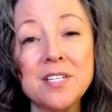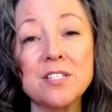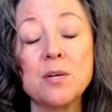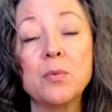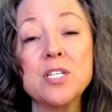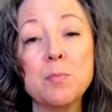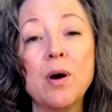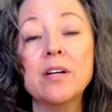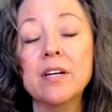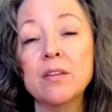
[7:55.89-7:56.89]
system
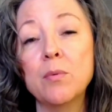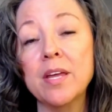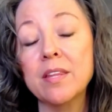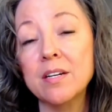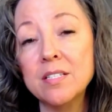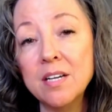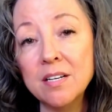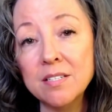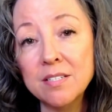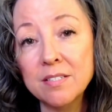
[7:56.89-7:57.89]
responding in the way that it
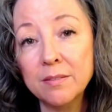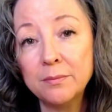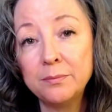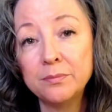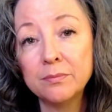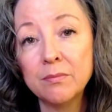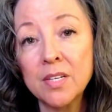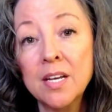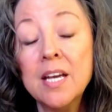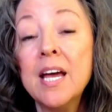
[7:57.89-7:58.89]
does.
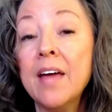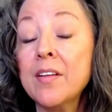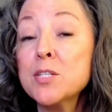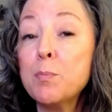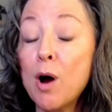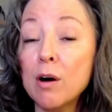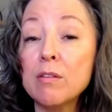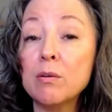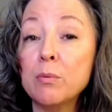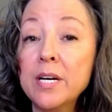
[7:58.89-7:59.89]
And that's part of the